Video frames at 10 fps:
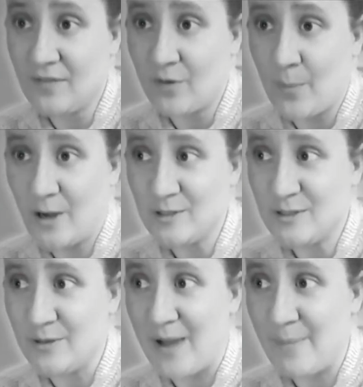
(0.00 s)
in for part
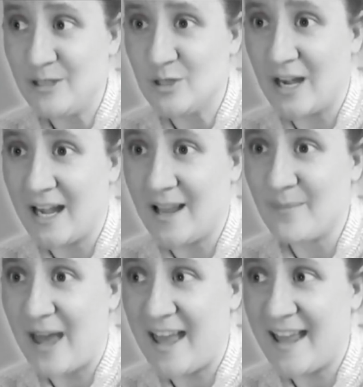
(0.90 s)
2. Happy trading.
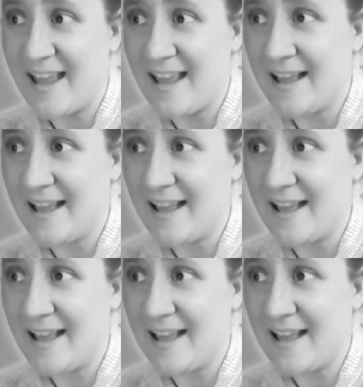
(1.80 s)
Bye.